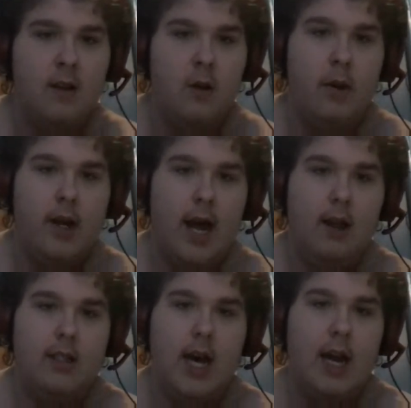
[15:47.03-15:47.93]
When
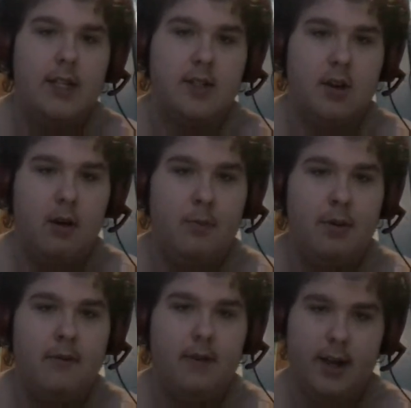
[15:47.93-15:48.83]
Kylo's eyes stop
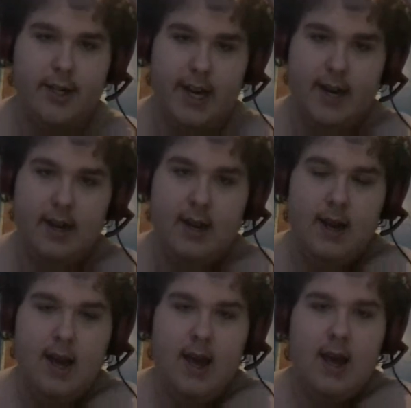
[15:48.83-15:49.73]
flashing
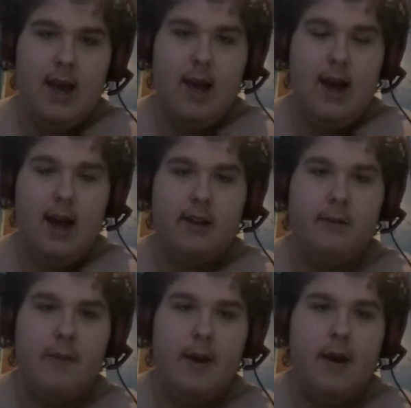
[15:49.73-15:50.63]
and
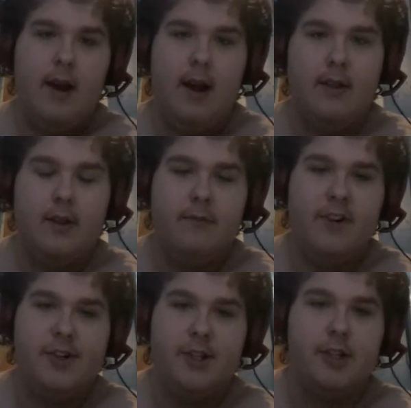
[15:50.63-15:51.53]
the, and the
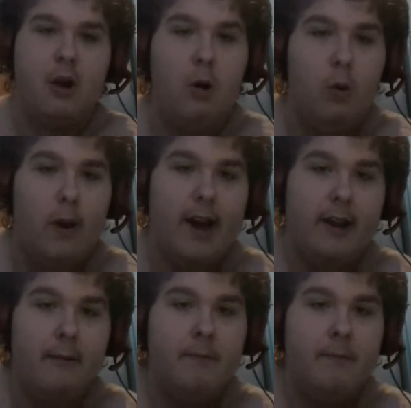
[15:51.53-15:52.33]
visions go away,